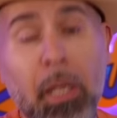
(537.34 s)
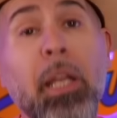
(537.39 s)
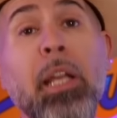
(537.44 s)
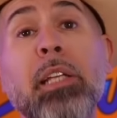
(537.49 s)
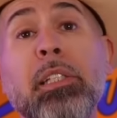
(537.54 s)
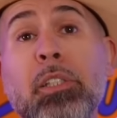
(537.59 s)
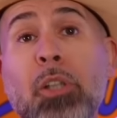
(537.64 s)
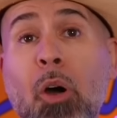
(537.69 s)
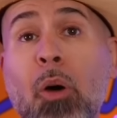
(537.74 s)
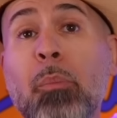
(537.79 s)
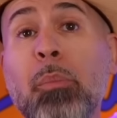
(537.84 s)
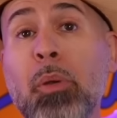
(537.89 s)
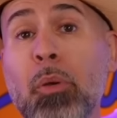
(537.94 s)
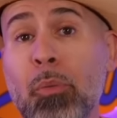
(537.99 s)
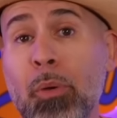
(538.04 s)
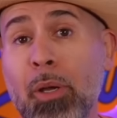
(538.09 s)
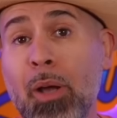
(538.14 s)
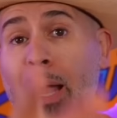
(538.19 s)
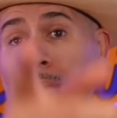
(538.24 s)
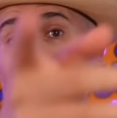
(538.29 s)
is gonna be
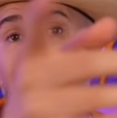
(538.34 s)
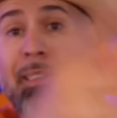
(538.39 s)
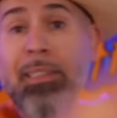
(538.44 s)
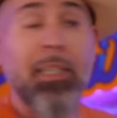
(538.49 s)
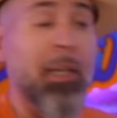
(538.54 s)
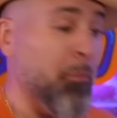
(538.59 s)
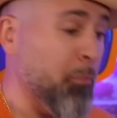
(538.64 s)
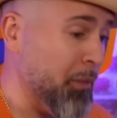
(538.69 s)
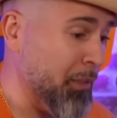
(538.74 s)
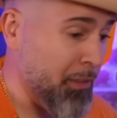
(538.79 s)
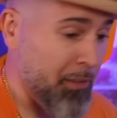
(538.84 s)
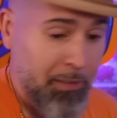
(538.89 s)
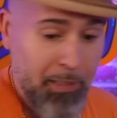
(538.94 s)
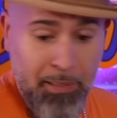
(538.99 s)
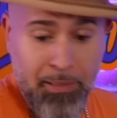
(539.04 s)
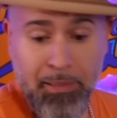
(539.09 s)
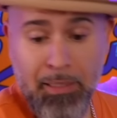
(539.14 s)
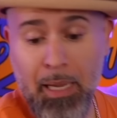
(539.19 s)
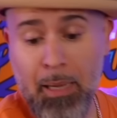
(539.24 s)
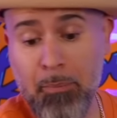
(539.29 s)
real. I'll see y'all bitches
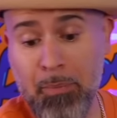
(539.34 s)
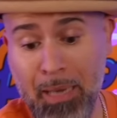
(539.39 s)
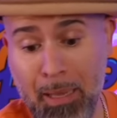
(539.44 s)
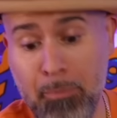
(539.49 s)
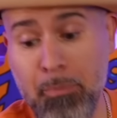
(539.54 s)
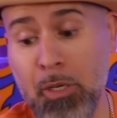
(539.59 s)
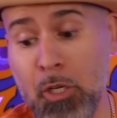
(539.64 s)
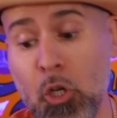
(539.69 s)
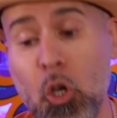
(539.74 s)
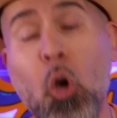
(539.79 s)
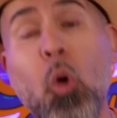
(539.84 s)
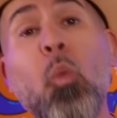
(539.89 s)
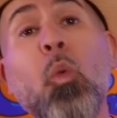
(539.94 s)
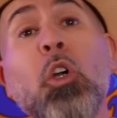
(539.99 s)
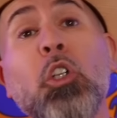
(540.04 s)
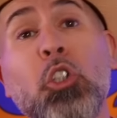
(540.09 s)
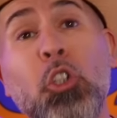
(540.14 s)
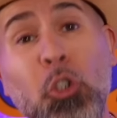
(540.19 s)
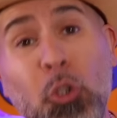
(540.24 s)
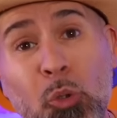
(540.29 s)
next time. Let me know
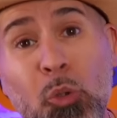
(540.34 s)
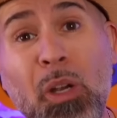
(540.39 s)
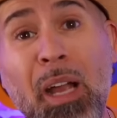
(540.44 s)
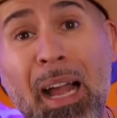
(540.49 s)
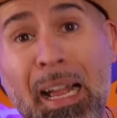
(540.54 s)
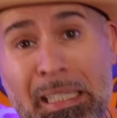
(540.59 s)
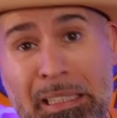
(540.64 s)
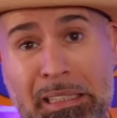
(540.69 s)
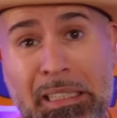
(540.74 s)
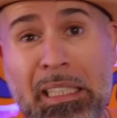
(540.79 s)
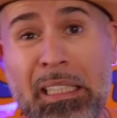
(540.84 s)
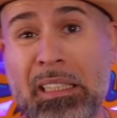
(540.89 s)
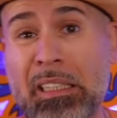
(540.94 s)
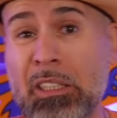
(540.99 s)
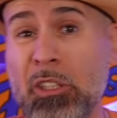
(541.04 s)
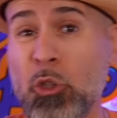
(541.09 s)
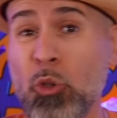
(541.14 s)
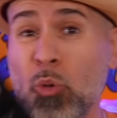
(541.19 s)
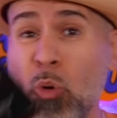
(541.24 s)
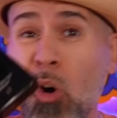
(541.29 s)
what you guys think.
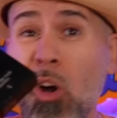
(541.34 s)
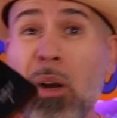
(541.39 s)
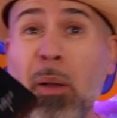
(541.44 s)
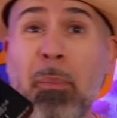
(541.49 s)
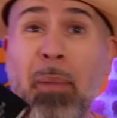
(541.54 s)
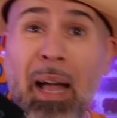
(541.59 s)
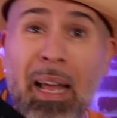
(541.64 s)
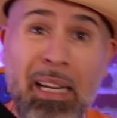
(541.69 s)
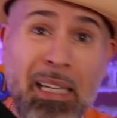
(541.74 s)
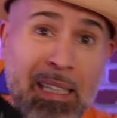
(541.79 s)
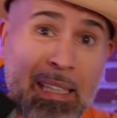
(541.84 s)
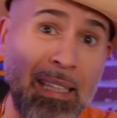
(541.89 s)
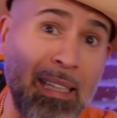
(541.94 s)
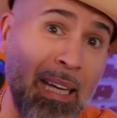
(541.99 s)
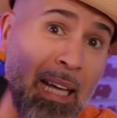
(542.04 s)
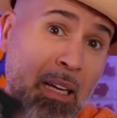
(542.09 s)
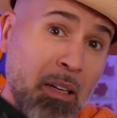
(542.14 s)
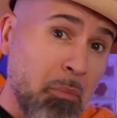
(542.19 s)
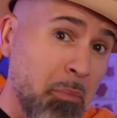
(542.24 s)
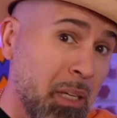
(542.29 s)
Did you automatically,
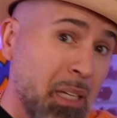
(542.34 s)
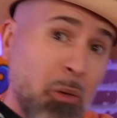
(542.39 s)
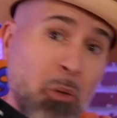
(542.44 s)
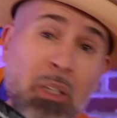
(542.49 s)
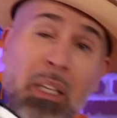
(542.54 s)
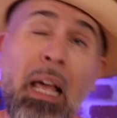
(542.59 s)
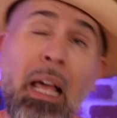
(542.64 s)
like me, with